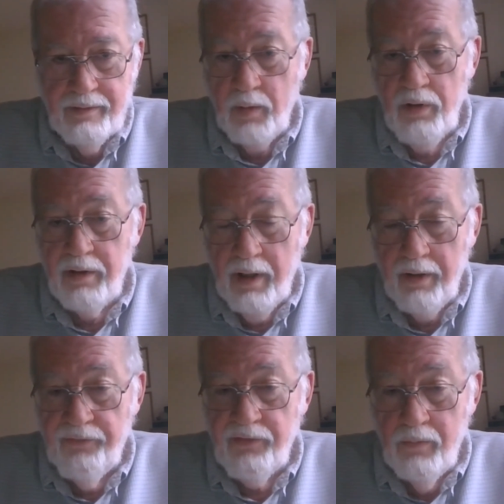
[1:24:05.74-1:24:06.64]
liberal
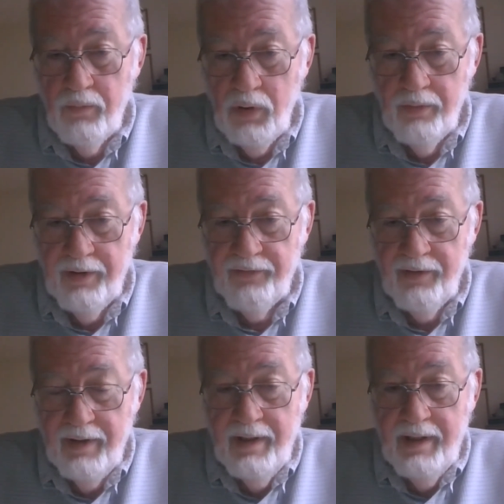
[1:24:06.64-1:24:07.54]
arts
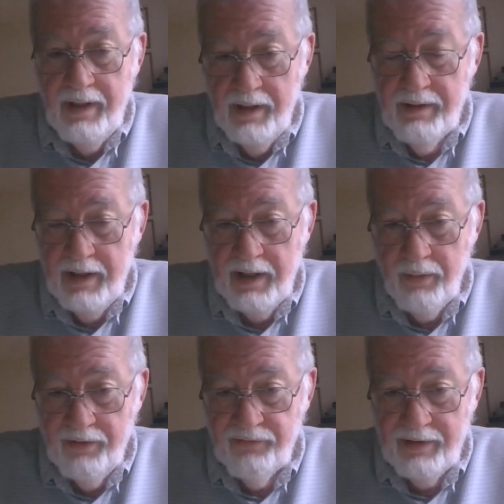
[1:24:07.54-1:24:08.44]
component in
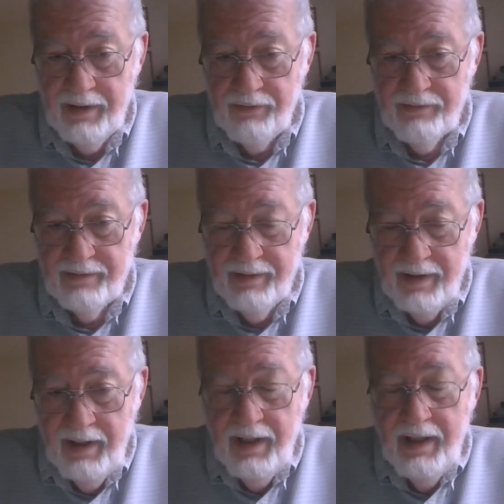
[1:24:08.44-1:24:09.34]
higher education,
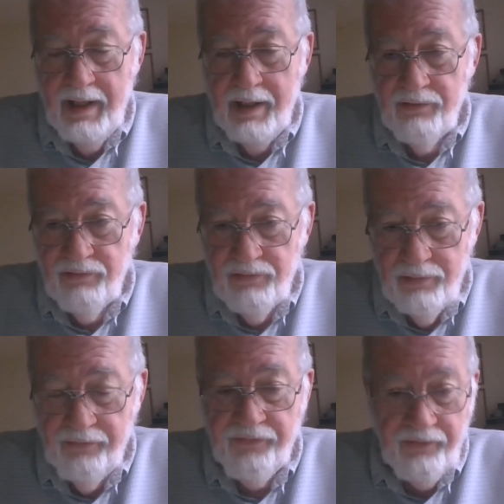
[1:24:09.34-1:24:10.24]
it
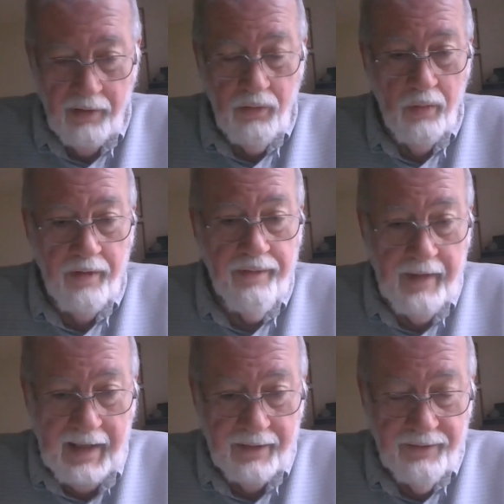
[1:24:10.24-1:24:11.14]
should start with
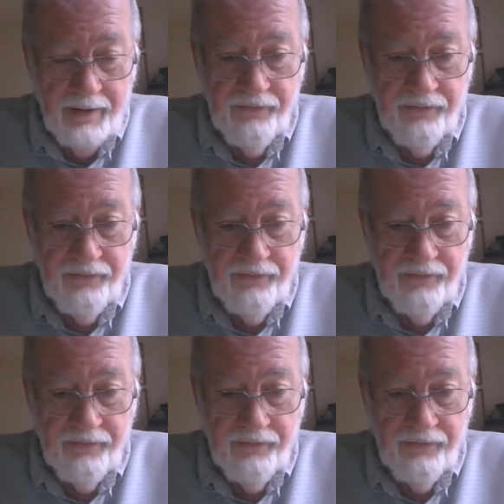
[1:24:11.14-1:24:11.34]
that.